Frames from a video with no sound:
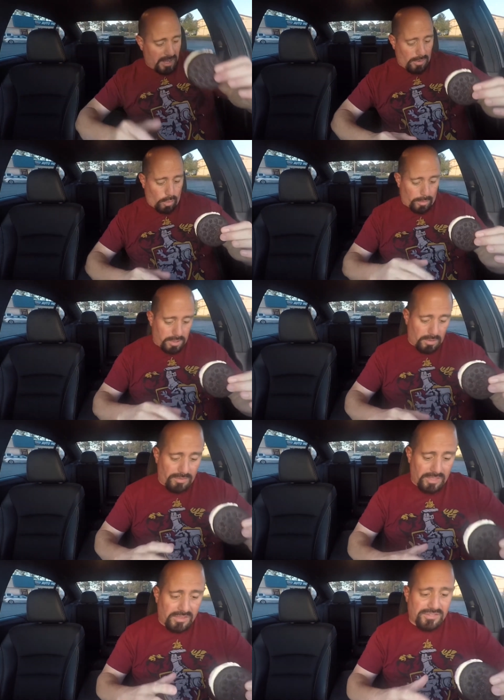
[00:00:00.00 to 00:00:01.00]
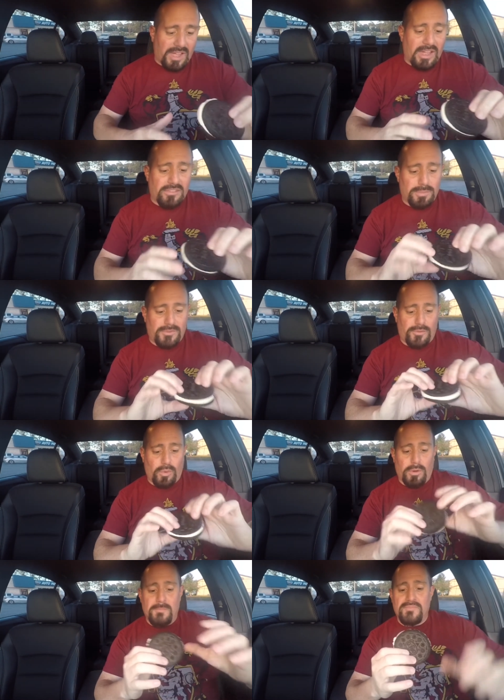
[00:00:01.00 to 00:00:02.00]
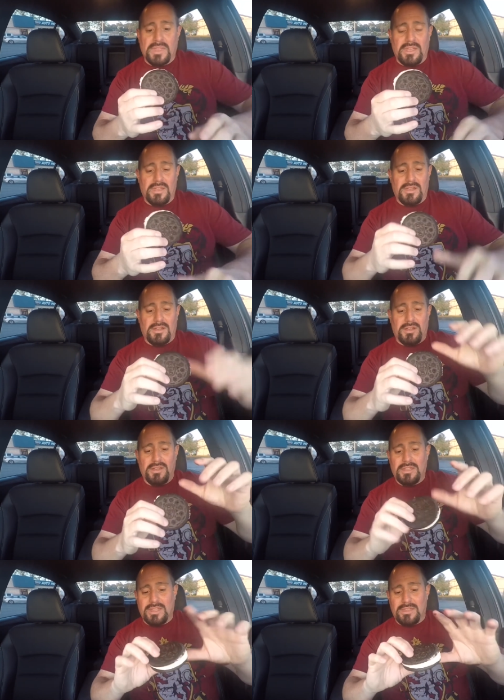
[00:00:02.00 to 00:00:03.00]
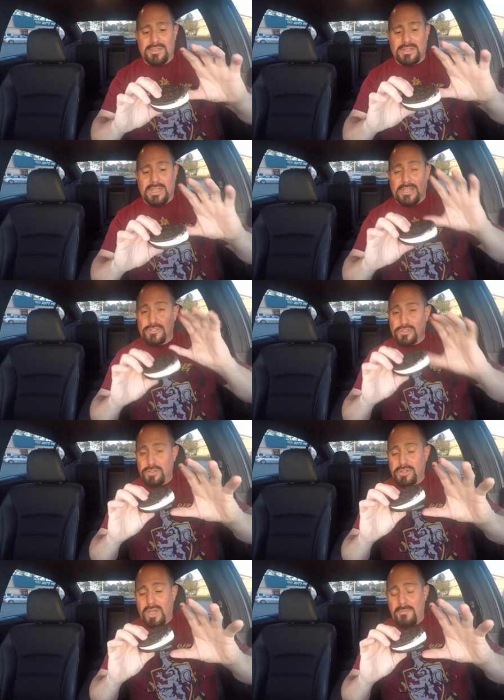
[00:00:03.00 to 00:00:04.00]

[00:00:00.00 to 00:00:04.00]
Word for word: an oreo this size before it should come